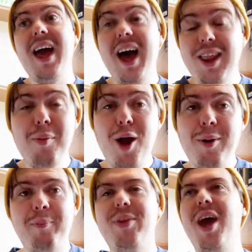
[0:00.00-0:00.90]
at the
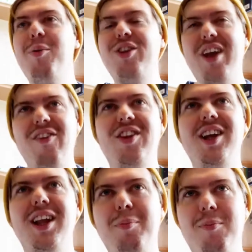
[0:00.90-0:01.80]
moment, it would
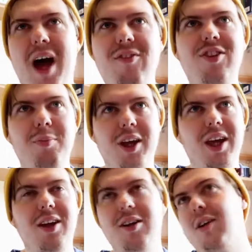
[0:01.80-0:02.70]
definitely have to
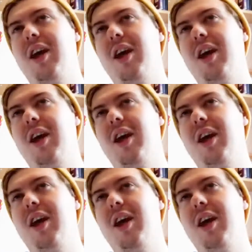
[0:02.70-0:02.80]
be,